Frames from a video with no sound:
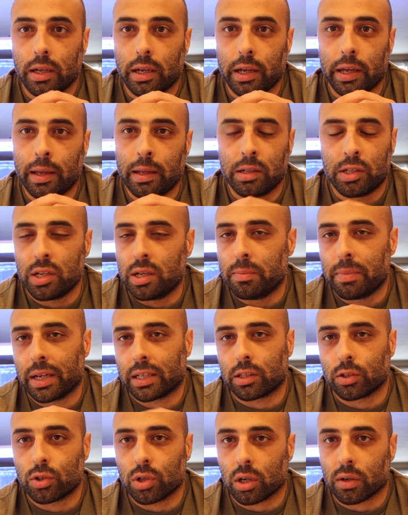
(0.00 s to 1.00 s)
it didn't make
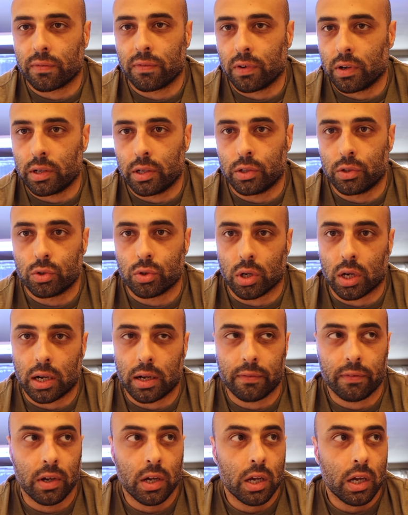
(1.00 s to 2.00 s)
the truck fun to
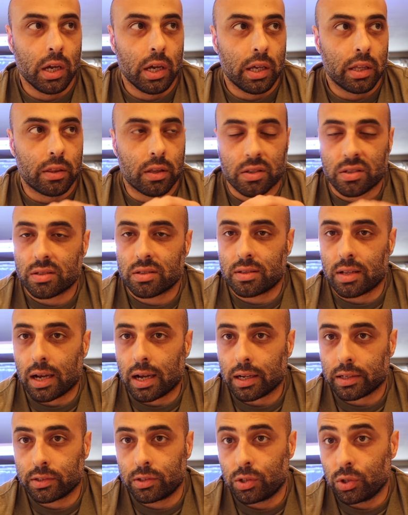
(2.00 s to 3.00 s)
drive. The
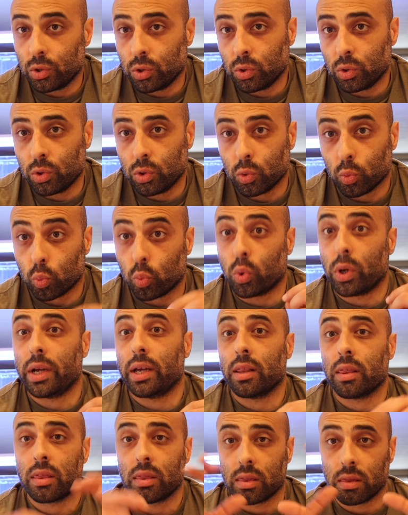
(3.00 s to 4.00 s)
stock tune
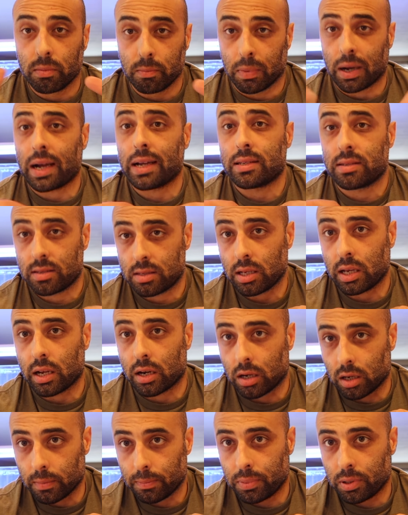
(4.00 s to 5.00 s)
with my
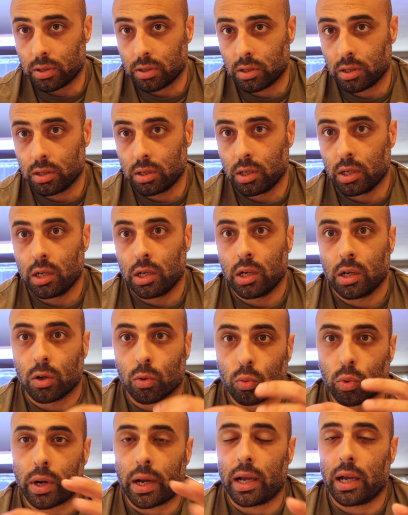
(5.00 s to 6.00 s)
setup
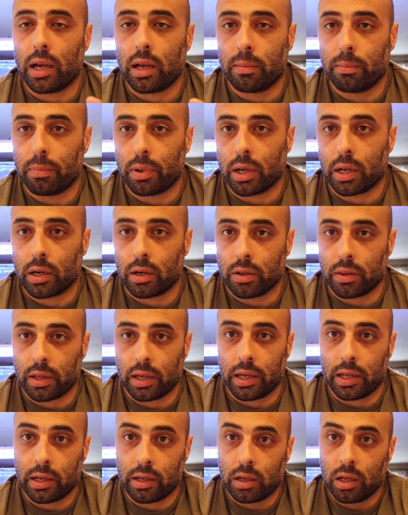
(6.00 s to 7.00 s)
ran better
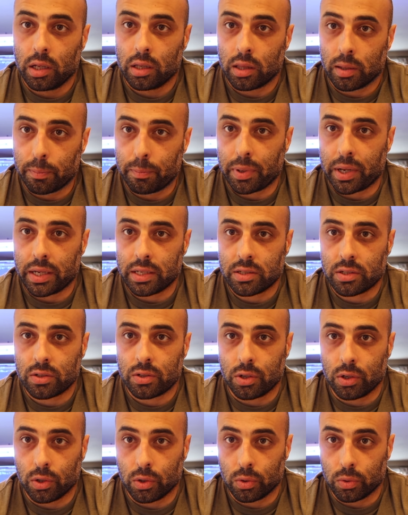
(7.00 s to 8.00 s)
than the base
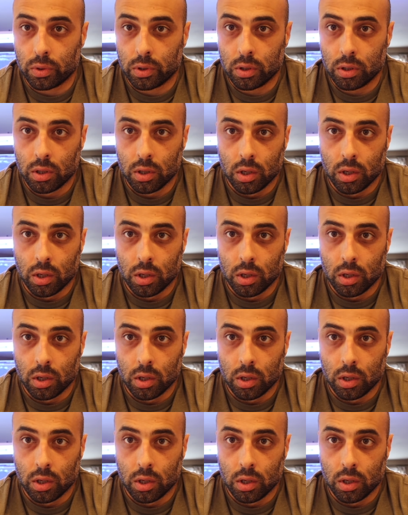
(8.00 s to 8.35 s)
tune,